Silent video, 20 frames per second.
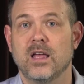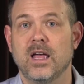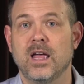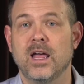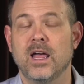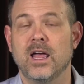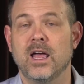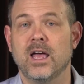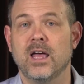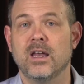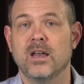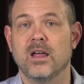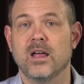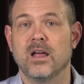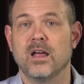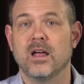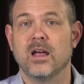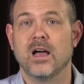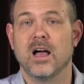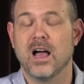And
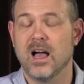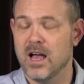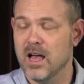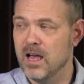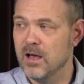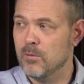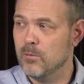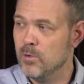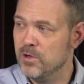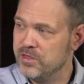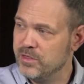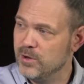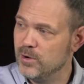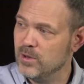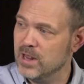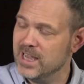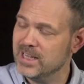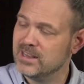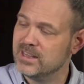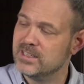went
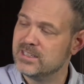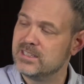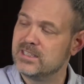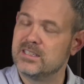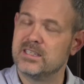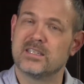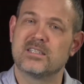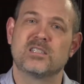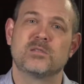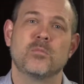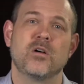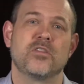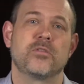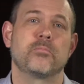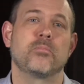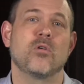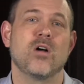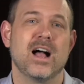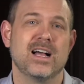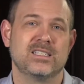through like this
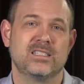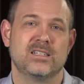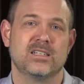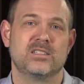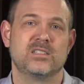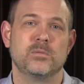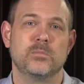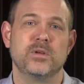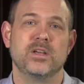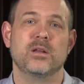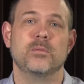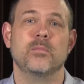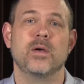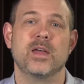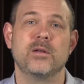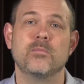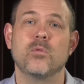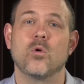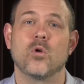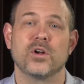6-month process of being
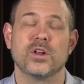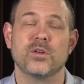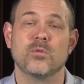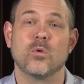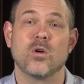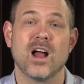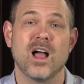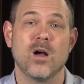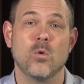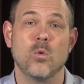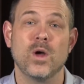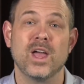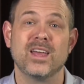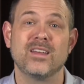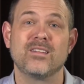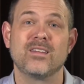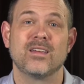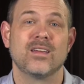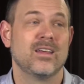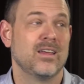med boarded where I
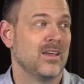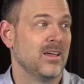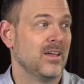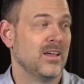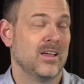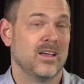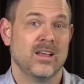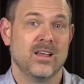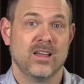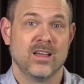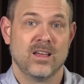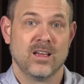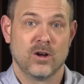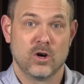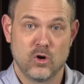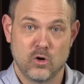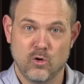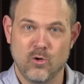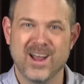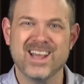went
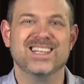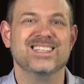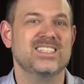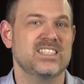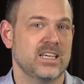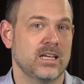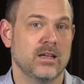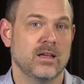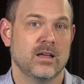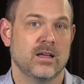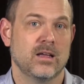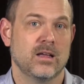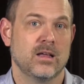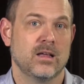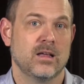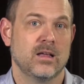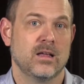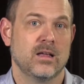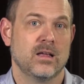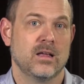crazy.
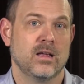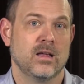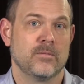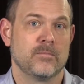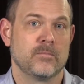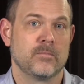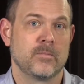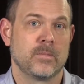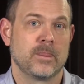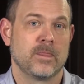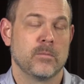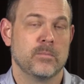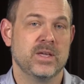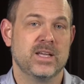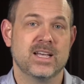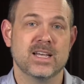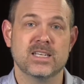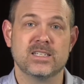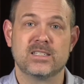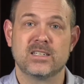
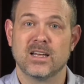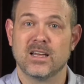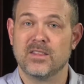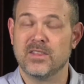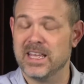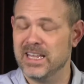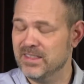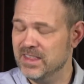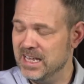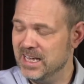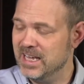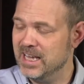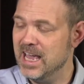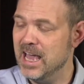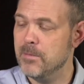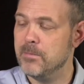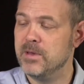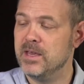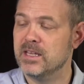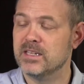Because they
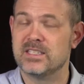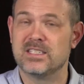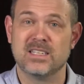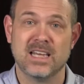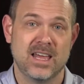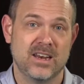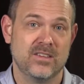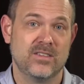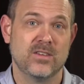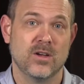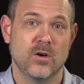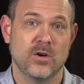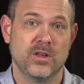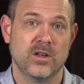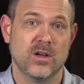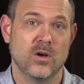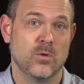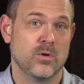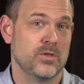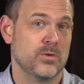kept me in San
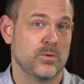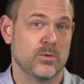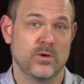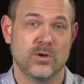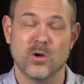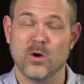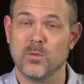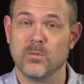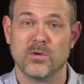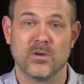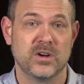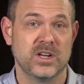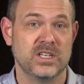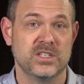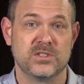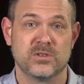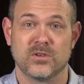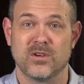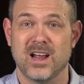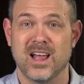Antonio where there were no
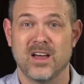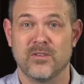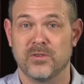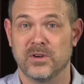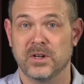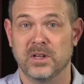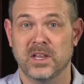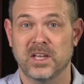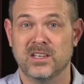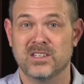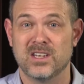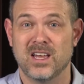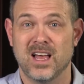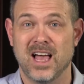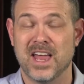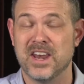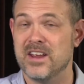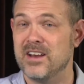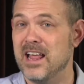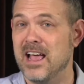Marines around really.
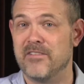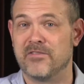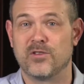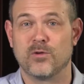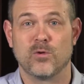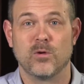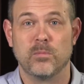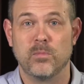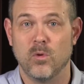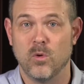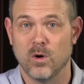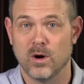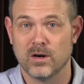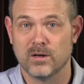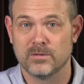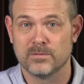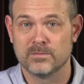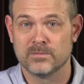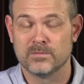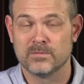I didn't have to
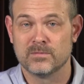report.